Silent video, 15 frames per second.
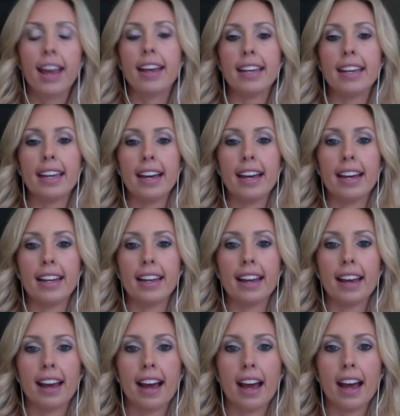and
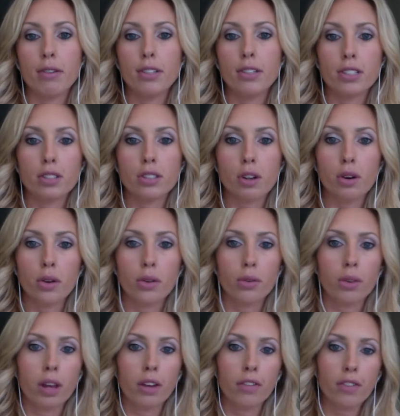I would just go
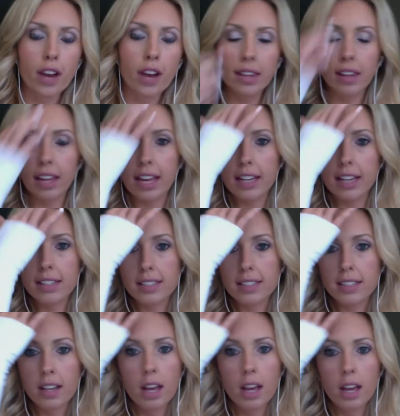through their friend
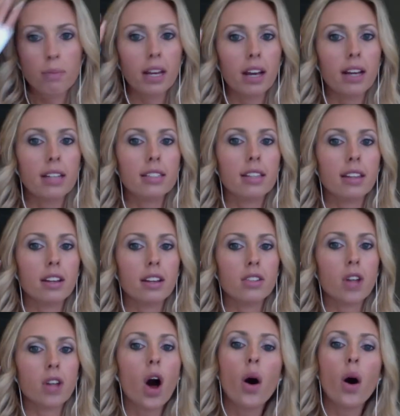list, because there's
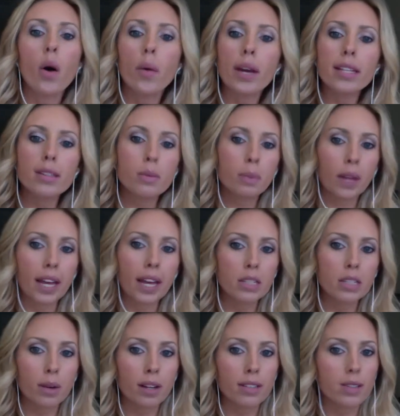always a
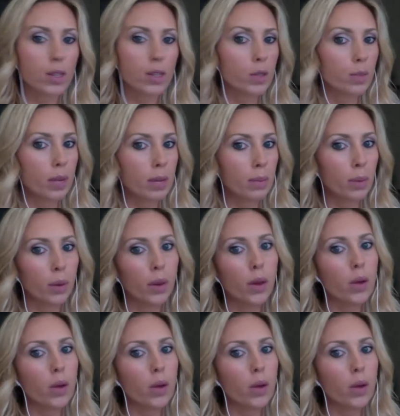place where it says people you